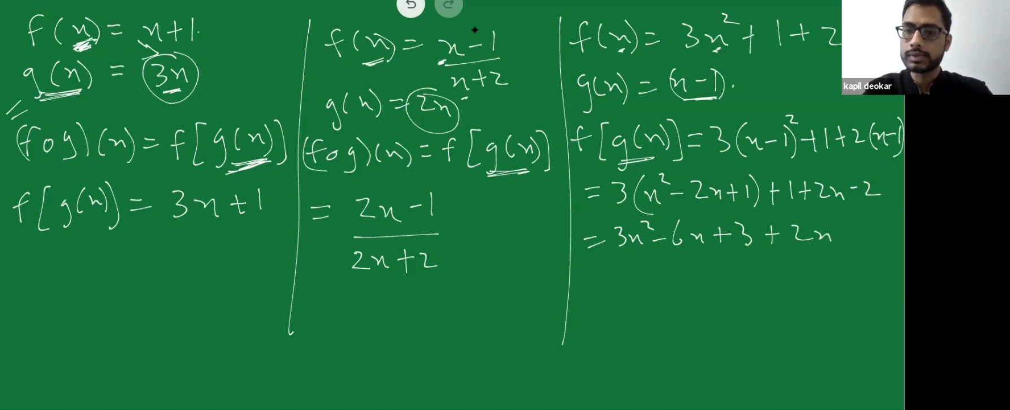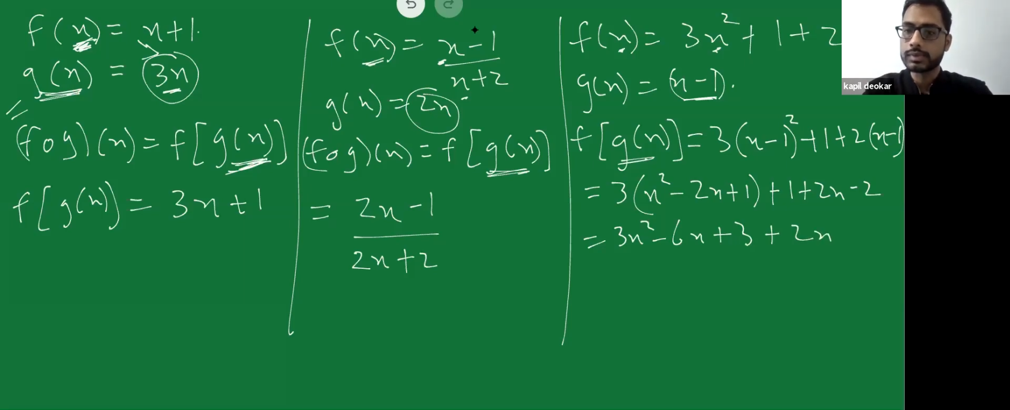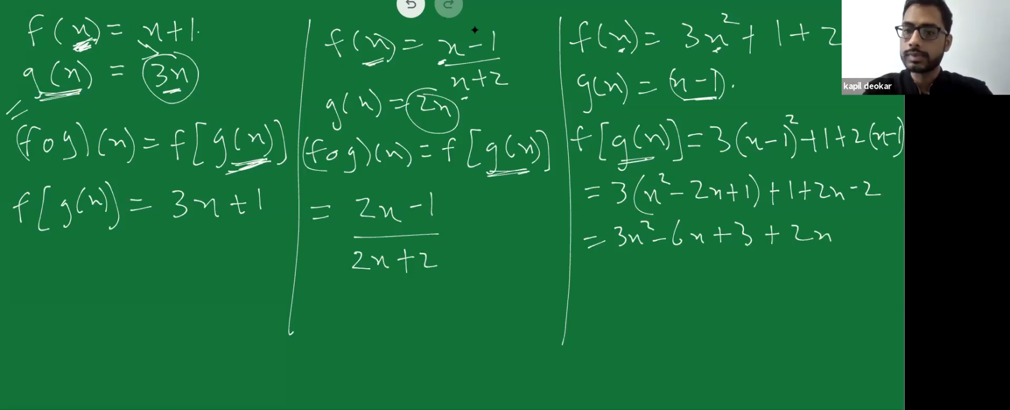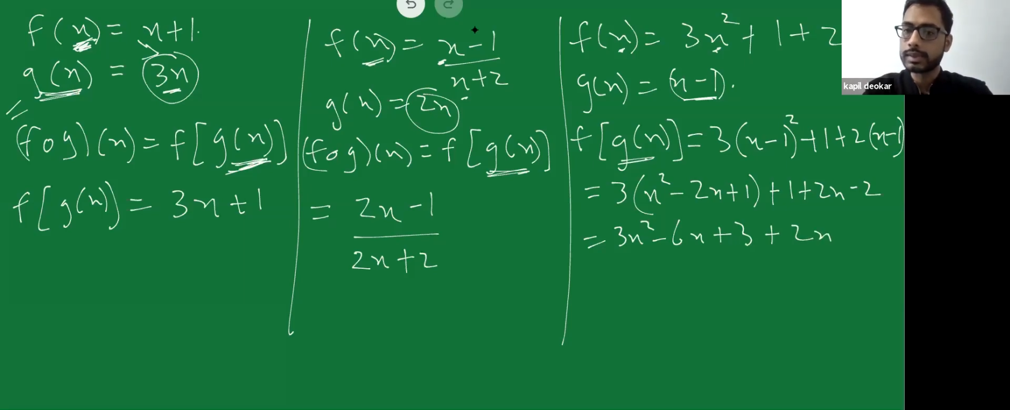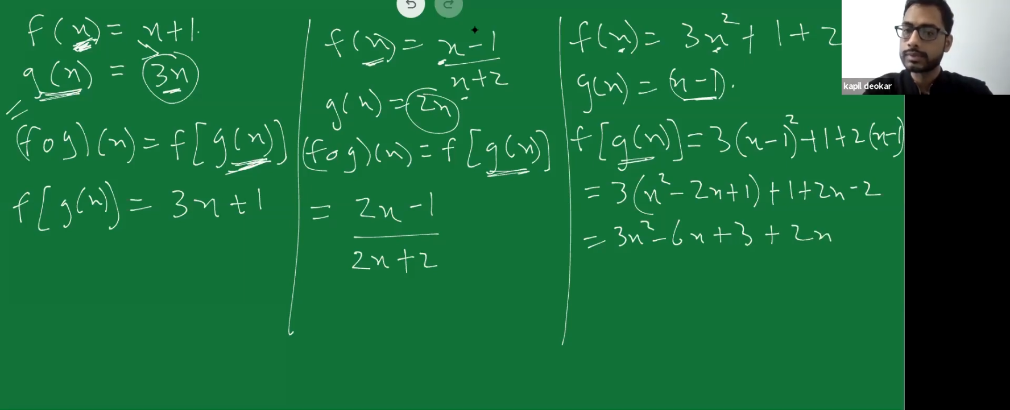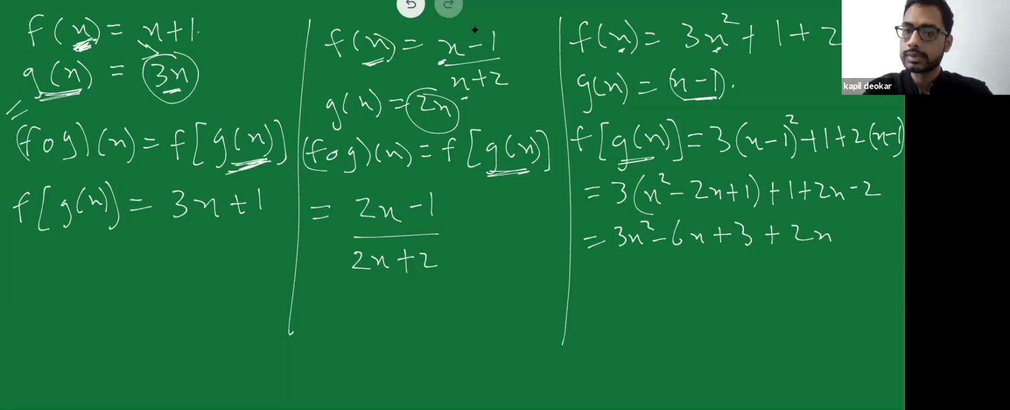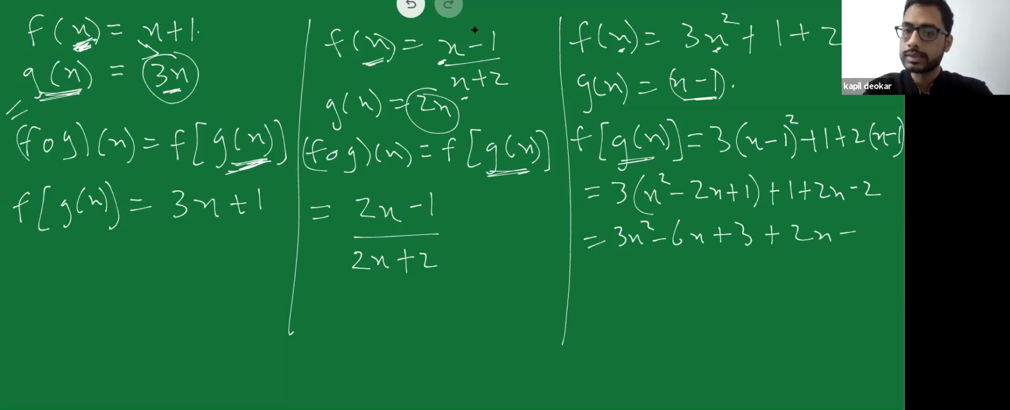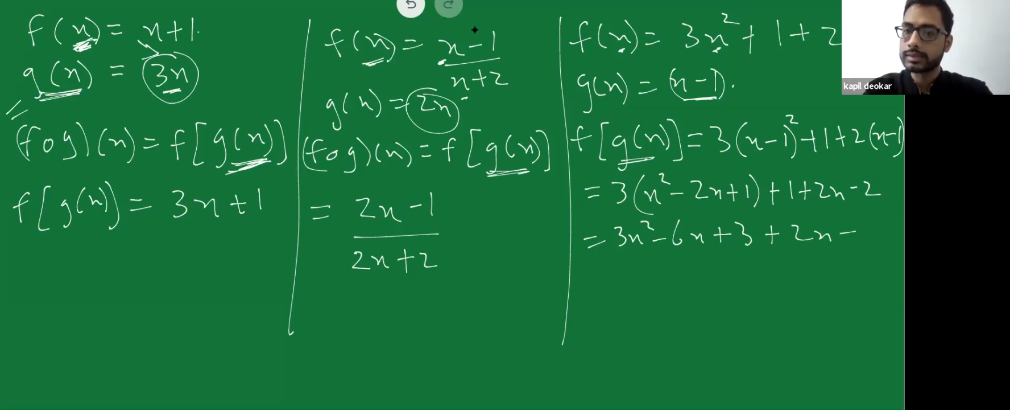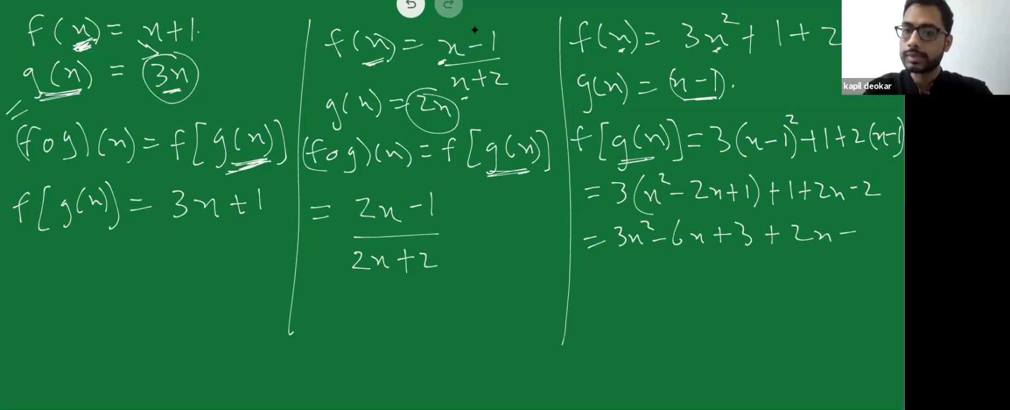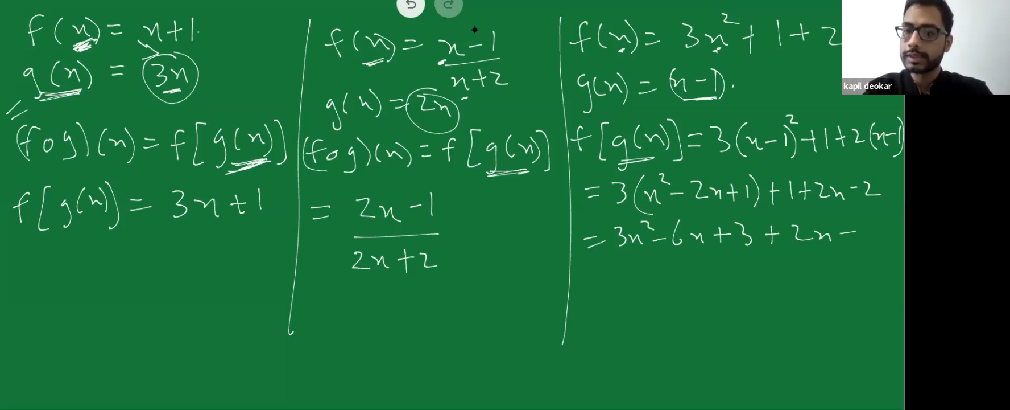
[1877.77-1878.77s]
2 plus 1
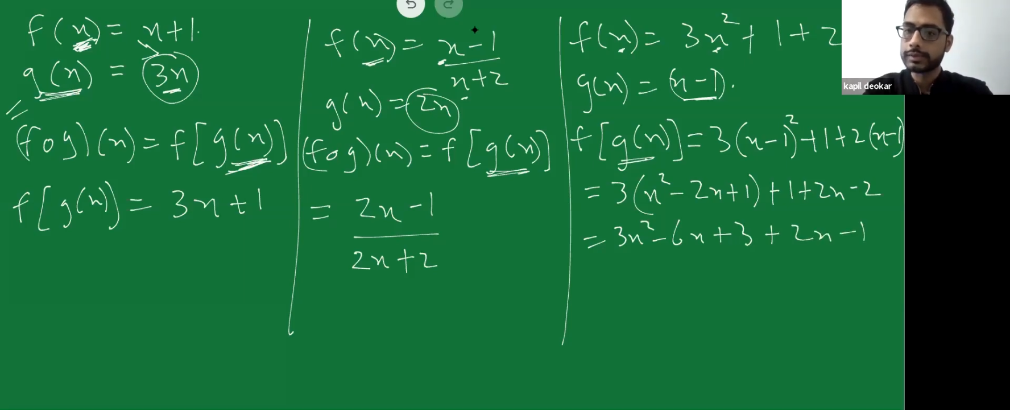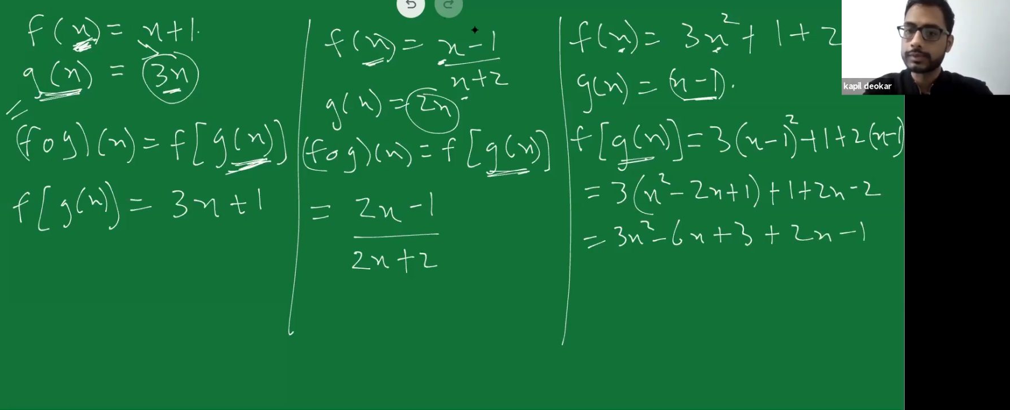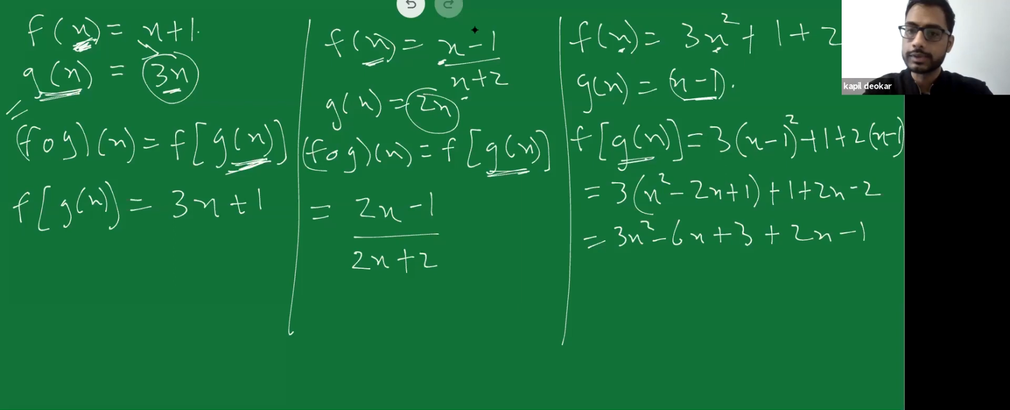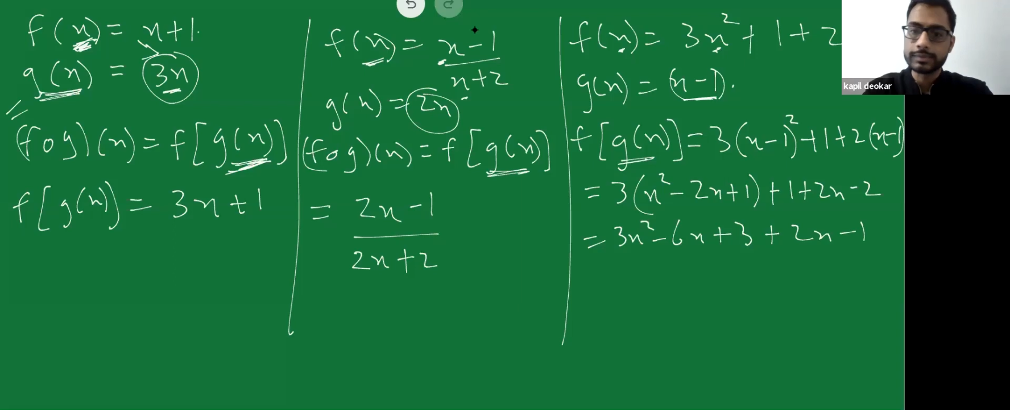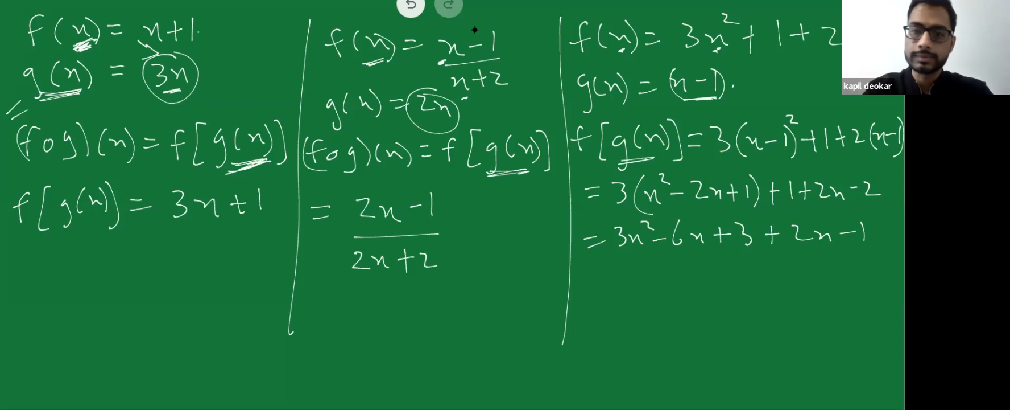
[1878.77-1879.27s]
is minus 1.